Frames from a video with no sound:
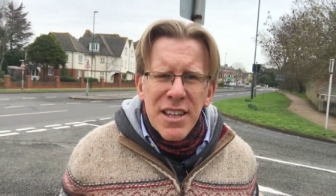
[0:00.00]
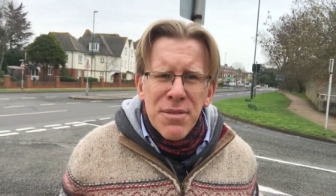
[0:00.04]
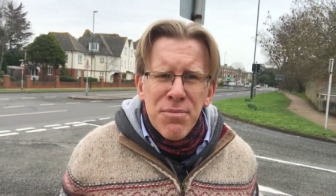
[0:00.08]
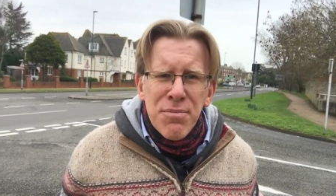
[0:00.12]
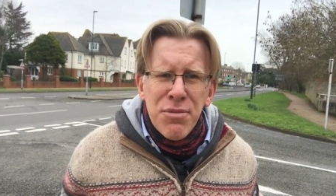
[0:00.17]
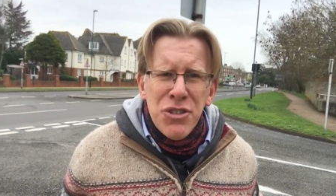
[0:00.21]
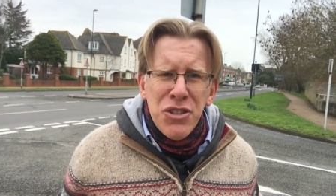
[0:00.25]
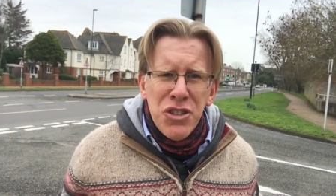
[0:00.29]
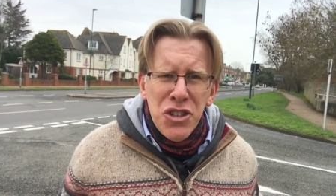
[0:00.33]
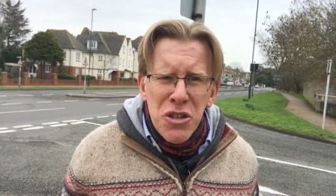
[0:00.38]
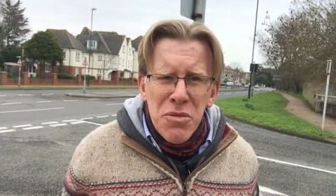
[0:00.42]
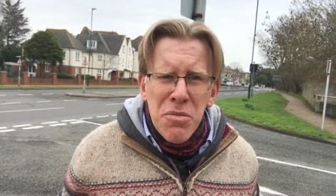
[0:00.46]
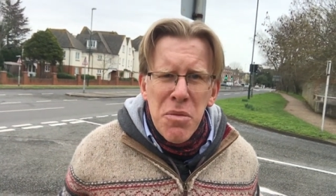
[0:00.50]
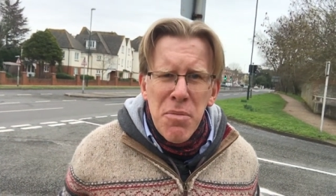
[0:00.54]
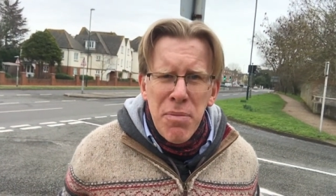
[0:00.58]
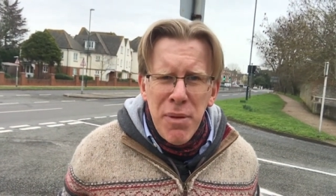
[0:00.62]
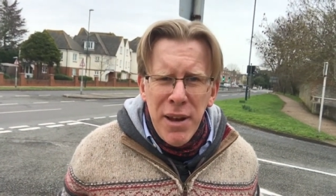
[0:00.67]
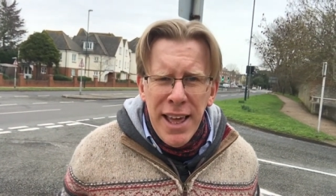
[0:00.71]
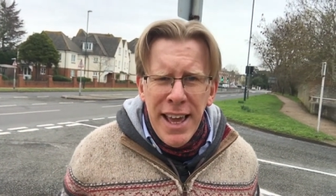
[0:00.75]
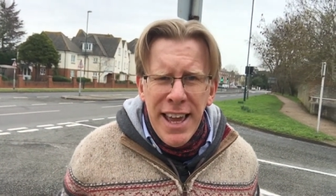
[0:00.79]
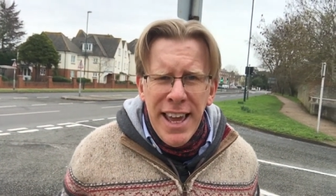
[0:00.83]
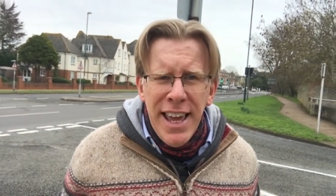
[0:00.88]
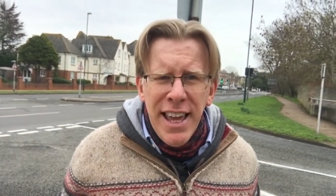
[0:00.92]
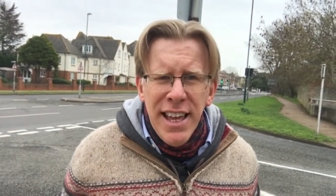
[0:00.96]

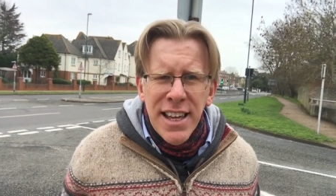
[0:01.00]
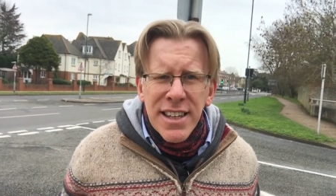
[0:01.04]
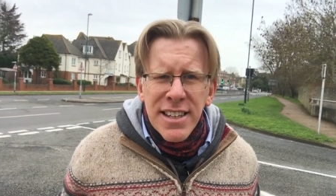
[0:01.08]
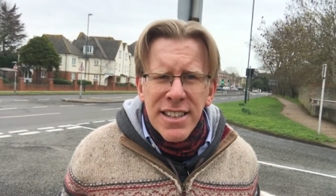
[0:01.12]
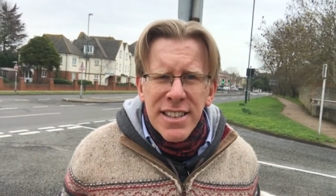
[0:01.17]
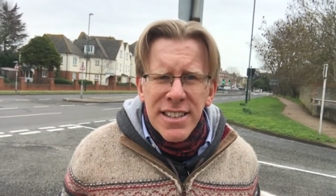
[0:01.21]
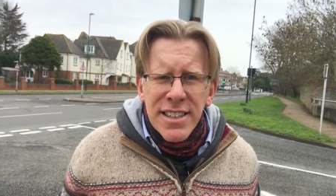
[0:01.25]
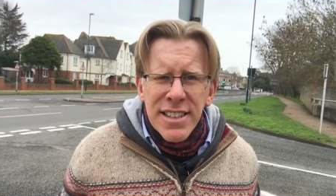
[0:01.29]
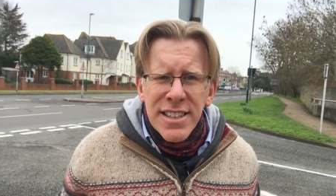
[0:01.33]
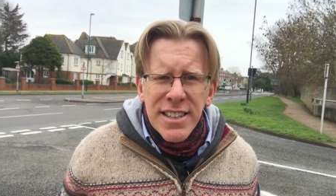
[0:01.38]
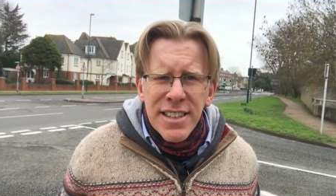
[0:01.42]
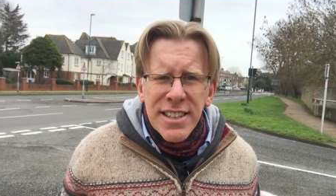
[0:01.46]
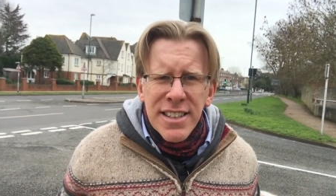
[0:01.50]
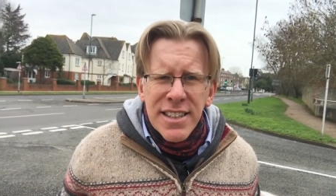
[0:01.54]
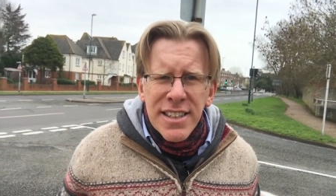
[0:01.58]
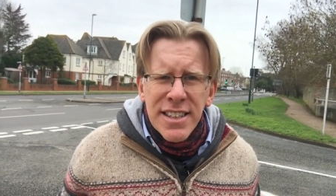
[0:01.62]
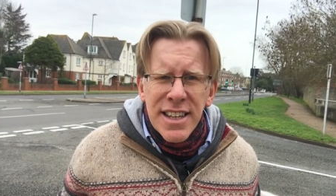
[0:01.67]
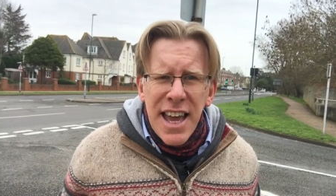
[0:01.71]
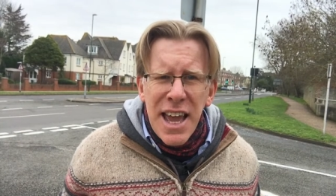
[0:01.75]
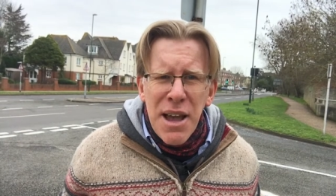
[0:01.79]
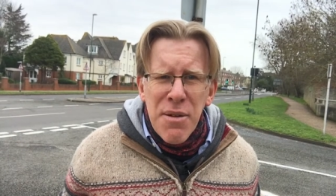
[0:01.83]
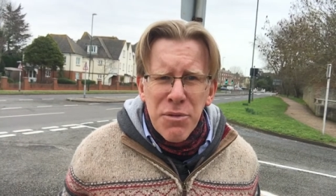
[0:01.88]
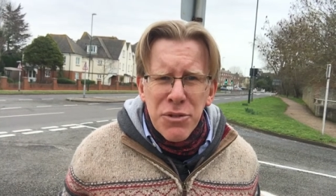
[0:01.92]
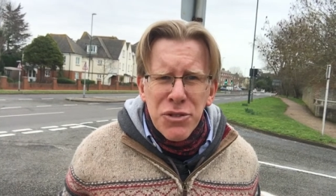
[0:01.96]
Presumably,
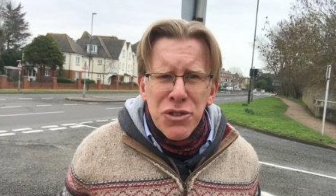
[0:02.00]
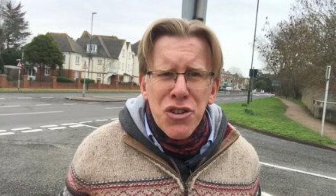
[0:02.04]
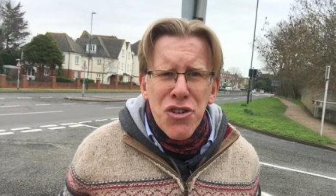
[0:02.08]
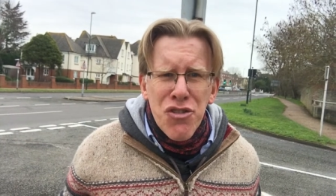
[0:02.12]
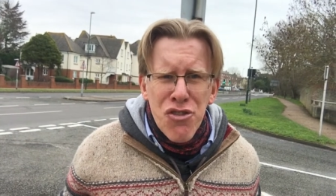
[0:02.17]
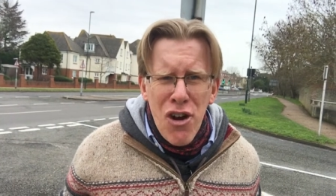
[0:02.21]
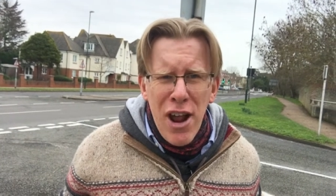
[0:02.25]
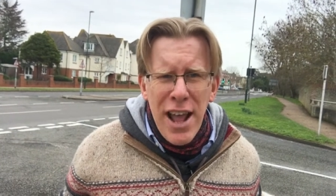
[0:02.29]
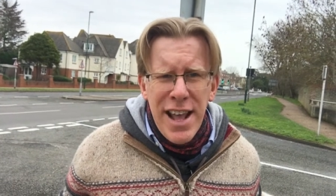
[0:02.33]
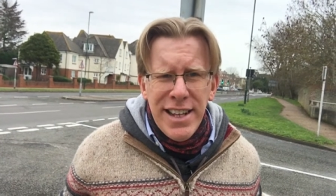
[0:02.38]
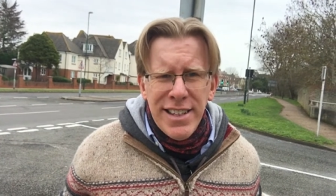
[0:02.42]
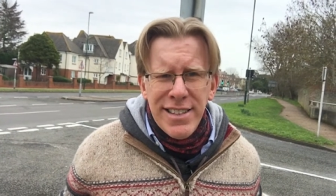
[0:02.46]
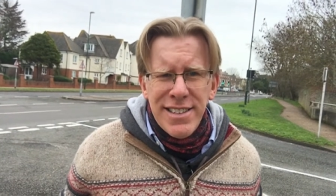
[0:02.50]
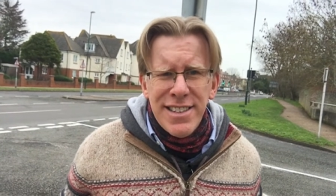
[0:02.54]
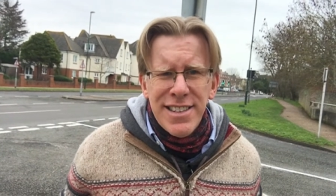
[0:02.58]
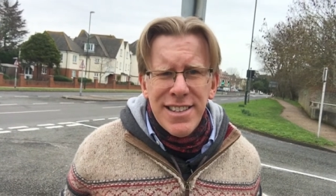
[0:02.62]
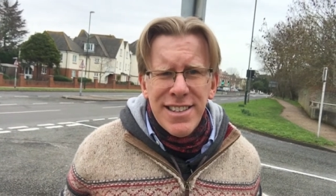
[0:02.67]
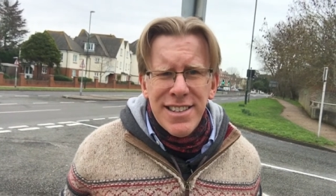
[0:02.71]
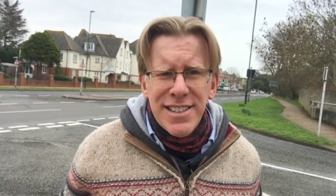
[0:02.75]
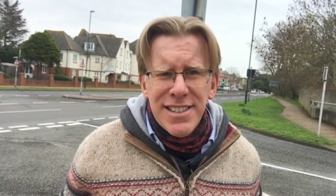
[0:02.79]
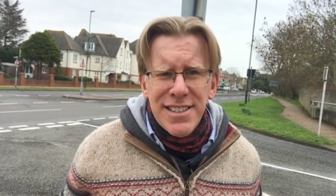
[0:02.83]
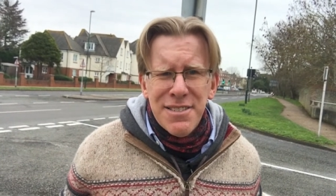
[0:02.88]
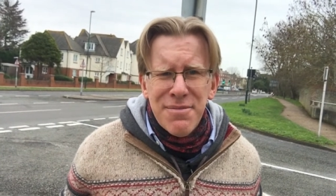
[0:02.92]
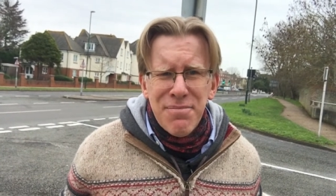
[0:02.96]
it was Great
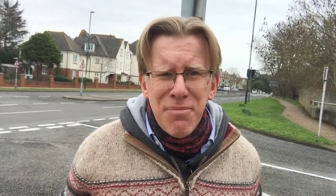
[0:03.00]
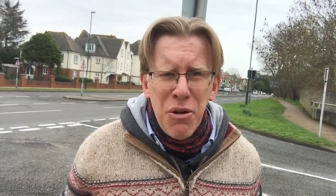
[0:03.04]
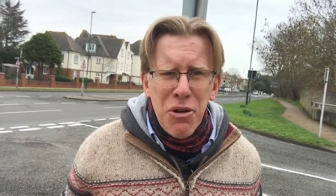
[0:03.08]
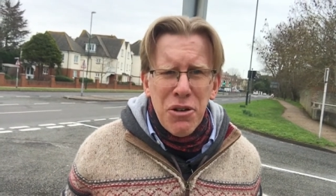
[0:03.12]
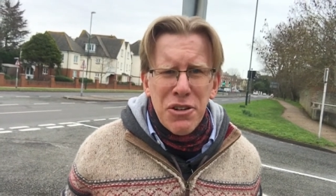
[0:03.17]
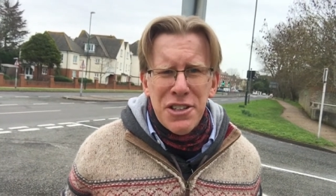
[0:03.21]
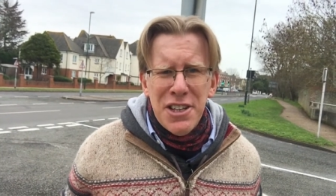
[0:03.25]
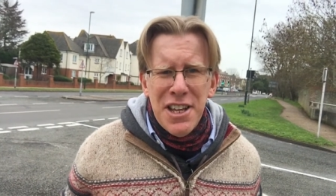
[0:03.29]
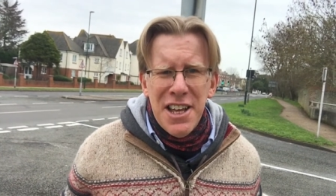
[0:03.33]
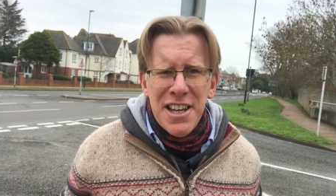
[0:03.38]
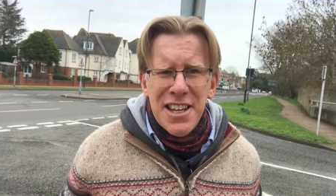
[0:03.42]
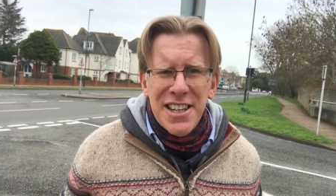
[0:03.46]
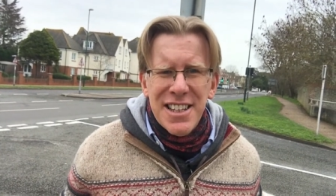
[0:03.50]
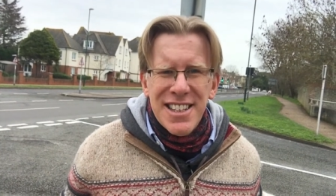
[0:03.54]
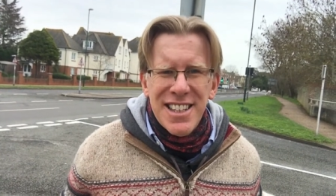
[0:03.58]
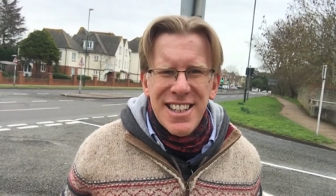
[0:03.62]
Bognor.